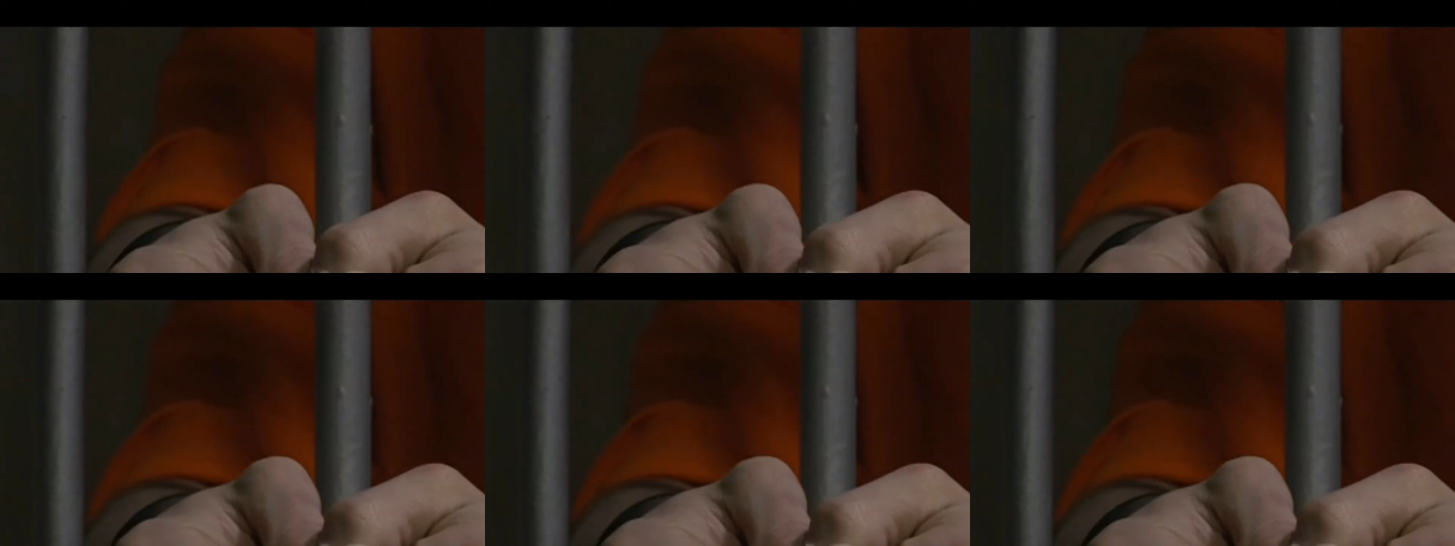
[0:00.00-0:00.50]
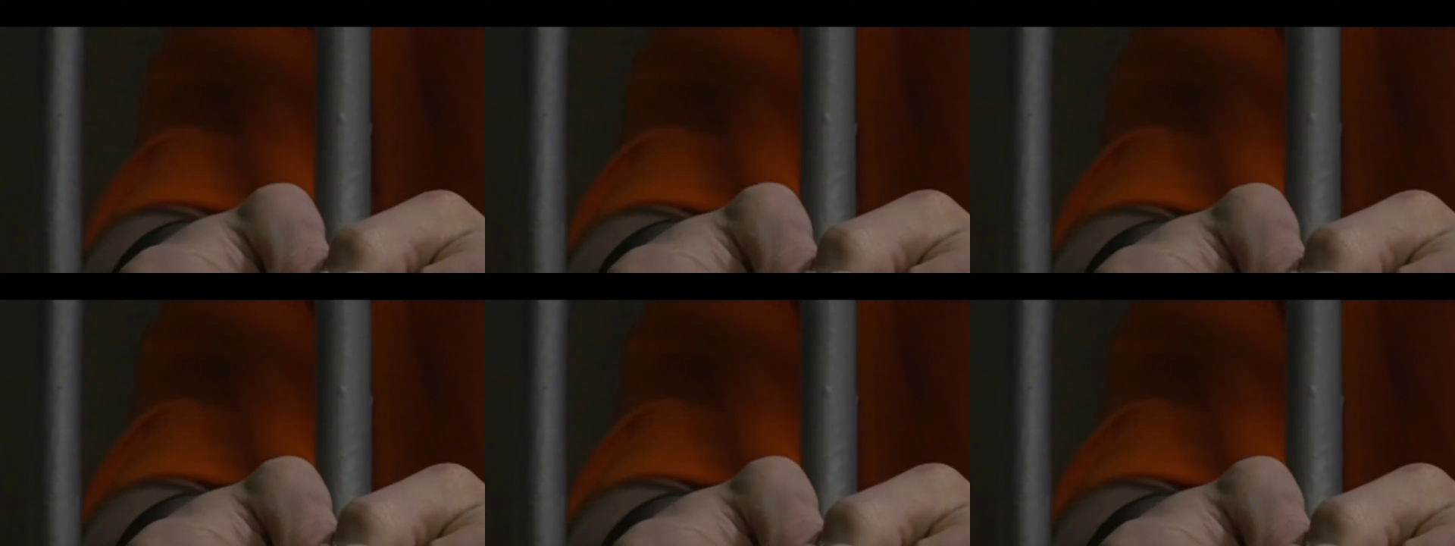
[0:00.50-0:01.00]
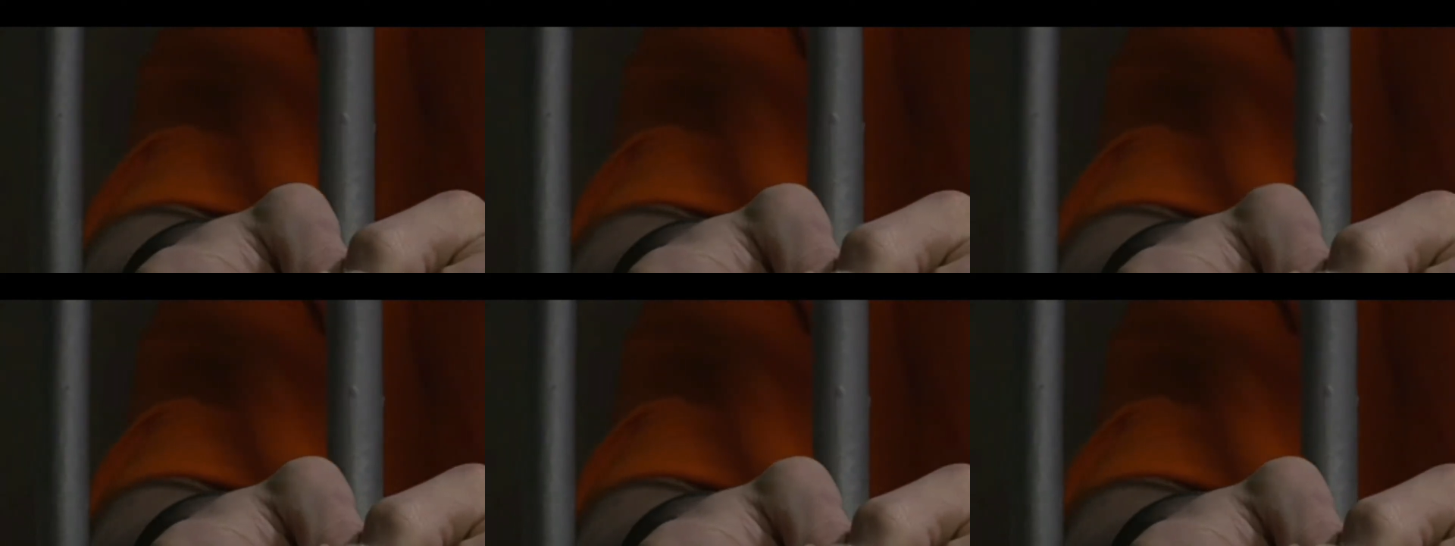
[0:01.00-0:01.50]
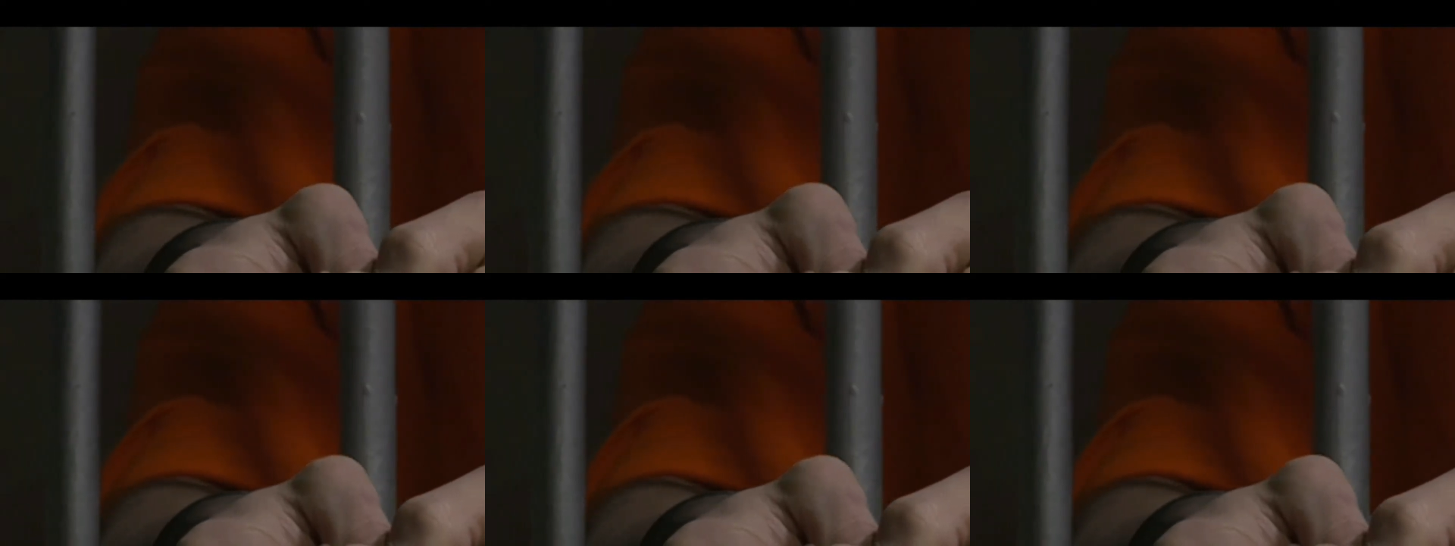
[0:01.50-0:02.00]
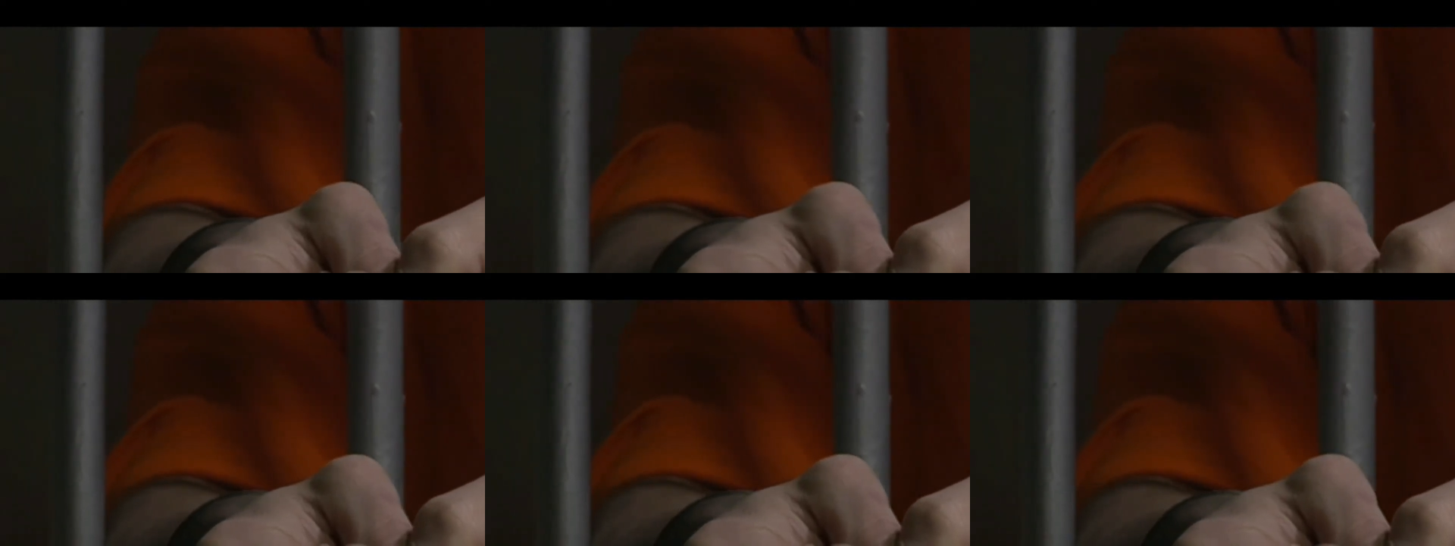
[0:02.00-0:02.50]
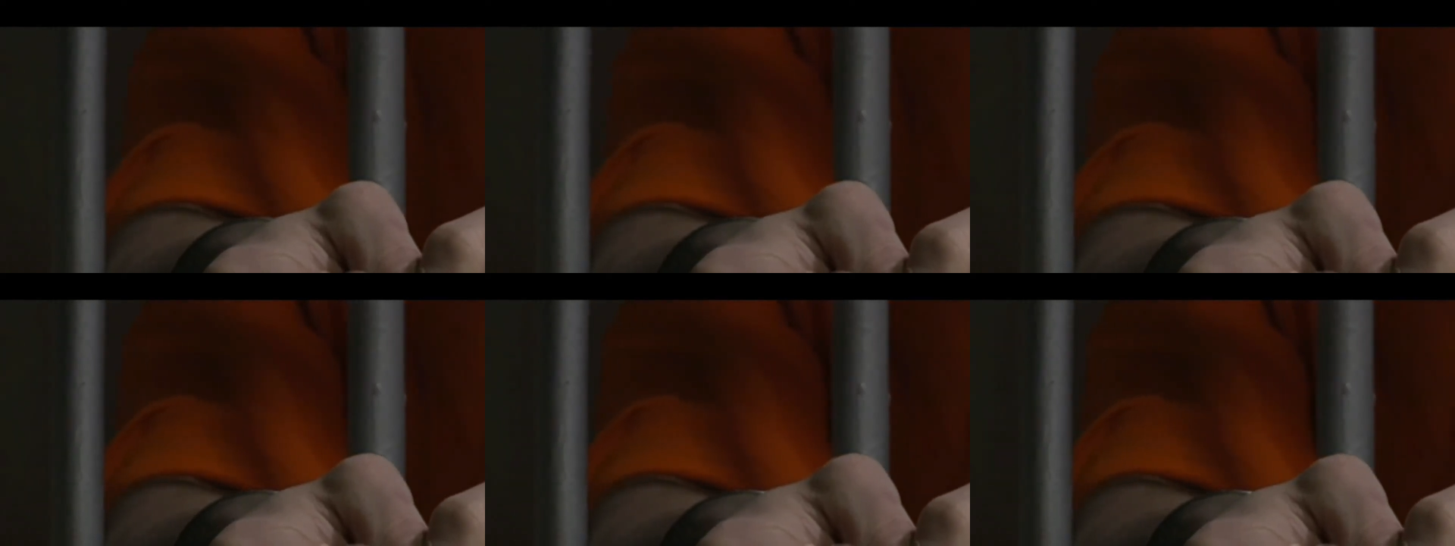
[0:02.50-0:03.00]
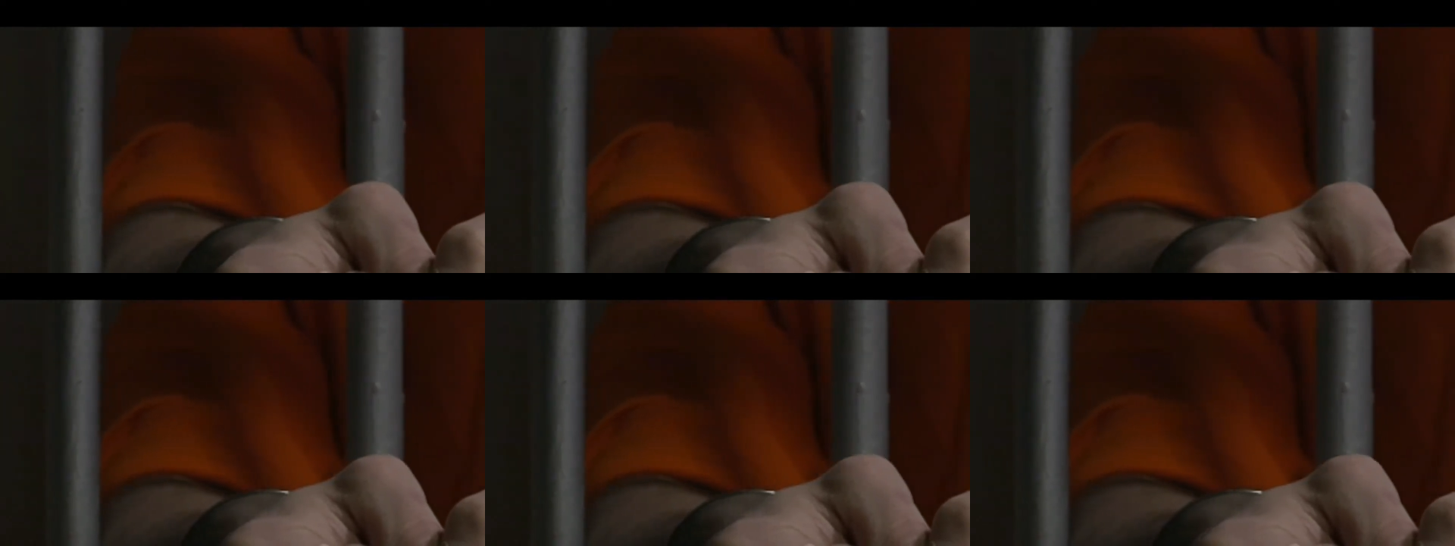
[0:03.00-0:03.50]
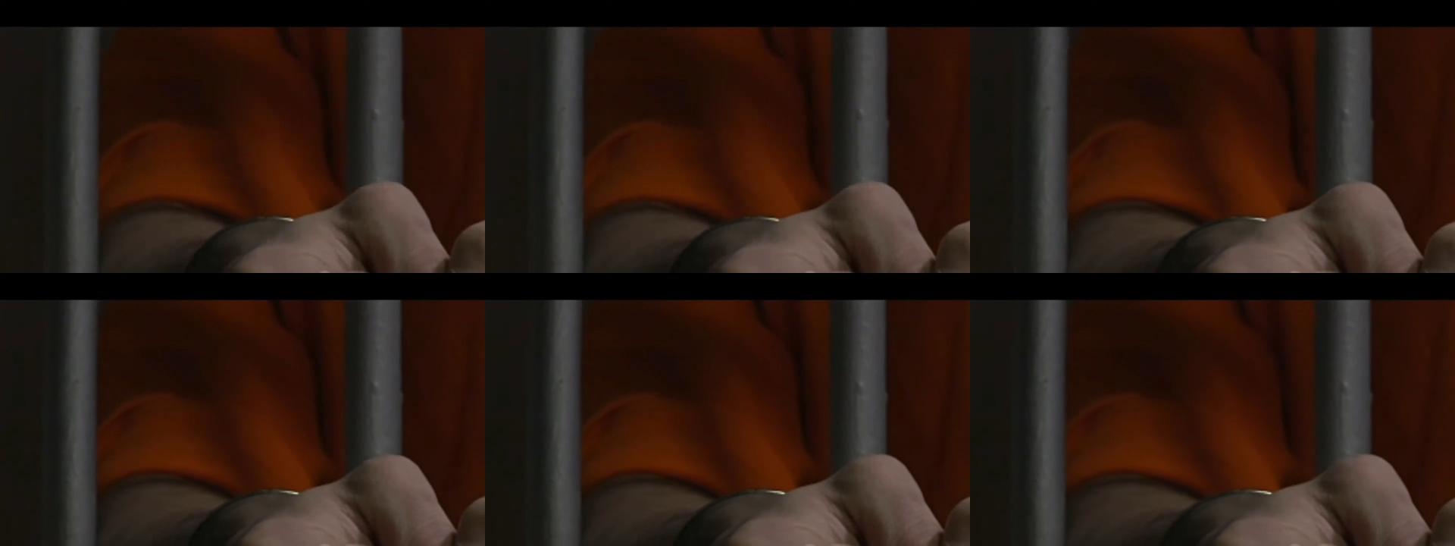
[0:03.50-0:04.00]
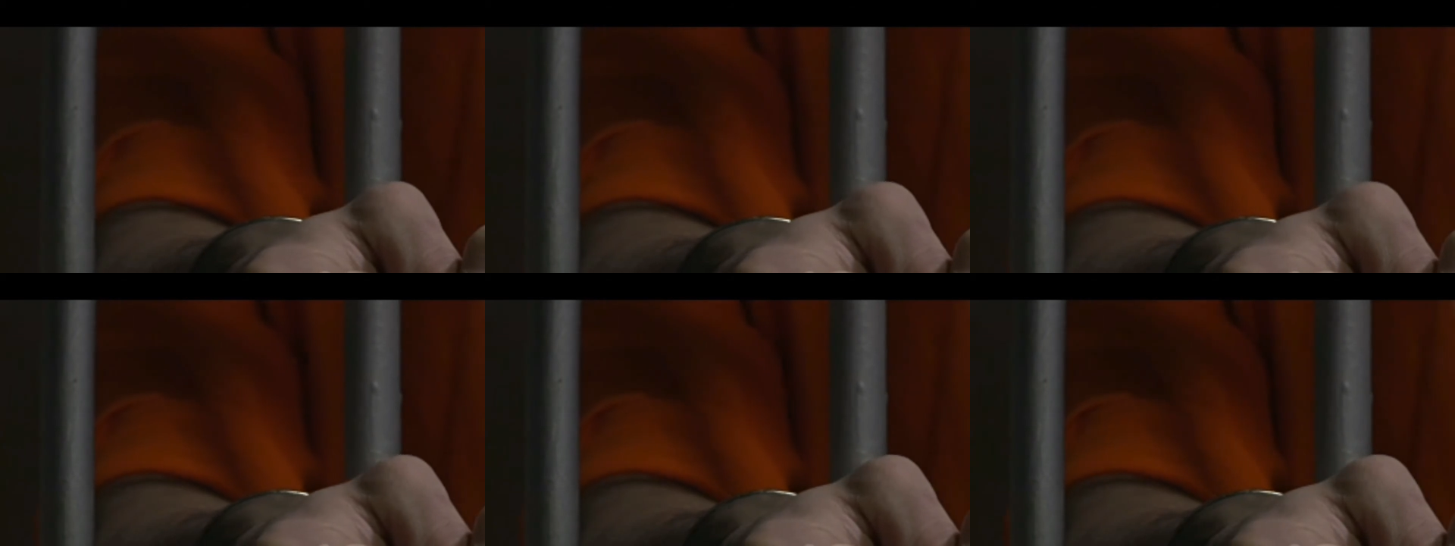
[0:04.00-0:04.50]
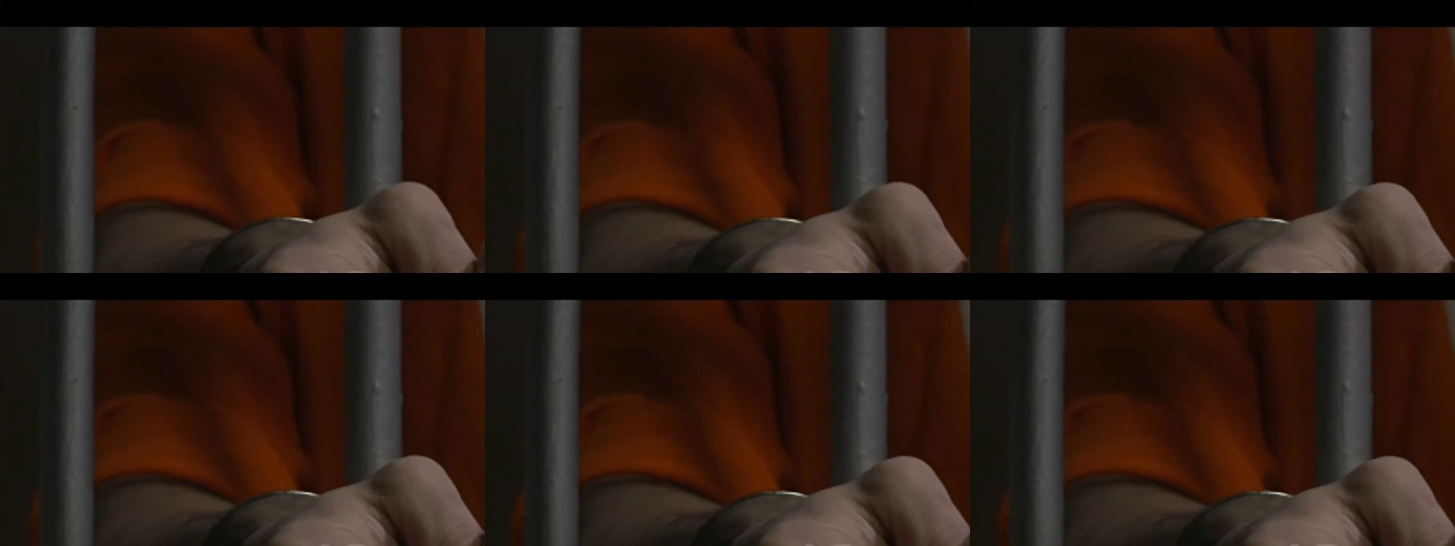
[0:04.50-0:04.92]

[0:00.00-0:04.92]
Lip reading: No face is visible, so there are no lips to read.